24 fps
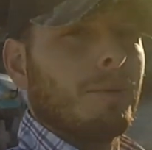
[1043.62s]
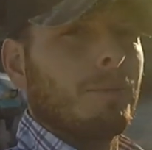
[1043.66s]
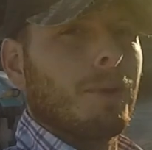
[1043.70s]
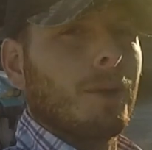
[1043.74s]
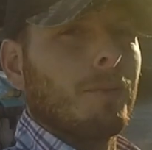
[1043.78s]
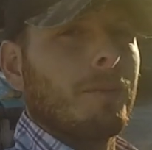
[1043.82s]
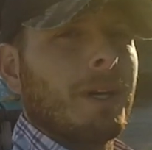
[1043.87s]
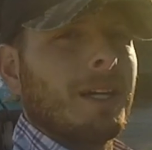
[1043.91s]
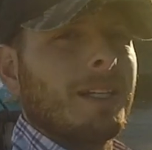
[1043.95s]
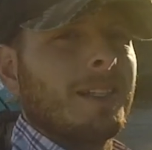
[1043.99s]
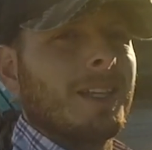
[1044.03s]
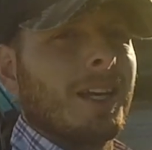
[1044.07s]

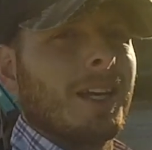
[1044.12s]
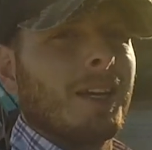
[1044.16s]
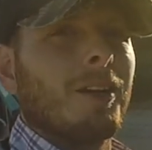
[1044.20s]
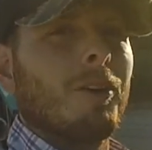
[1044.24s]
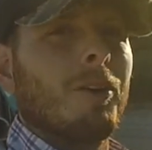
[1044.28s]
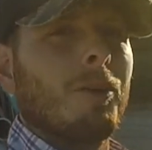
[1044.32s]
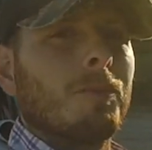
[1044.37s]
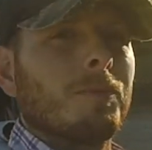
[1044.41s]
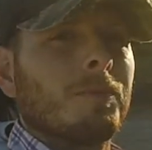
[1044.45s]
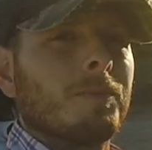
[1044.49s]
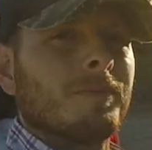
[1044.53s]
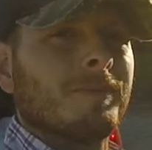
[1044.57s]
propane tank
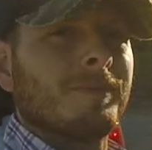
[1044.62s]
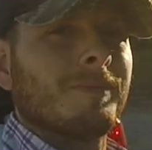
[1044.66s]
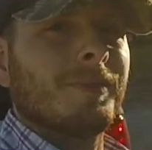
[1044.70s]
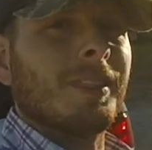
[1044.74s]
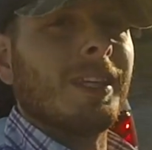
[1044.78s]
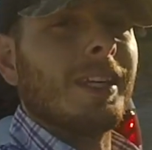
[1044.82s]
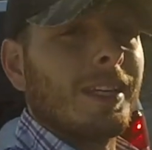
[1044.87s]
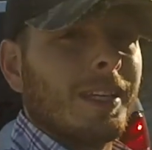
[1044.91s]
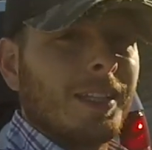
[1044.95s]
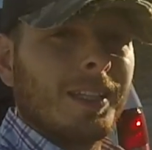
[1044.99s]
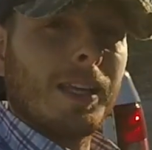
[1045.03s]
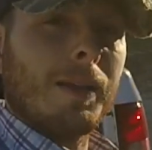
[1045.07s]
home.
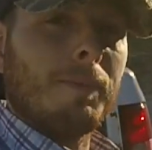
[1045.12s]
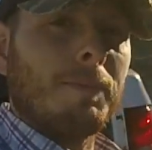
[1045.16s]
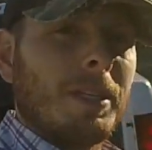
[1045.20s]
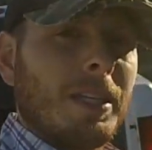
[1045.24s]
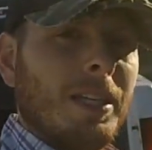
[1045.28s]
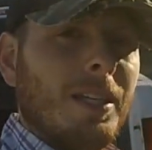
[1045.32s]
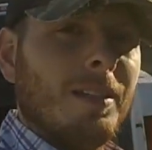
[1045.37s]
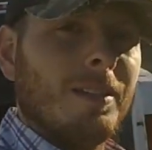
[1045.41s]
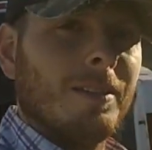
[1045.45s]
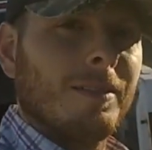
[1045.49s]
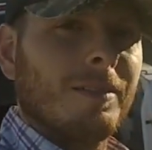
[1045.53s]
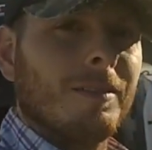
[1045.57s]
It is
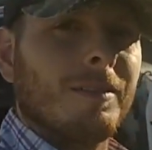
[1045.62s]
empty.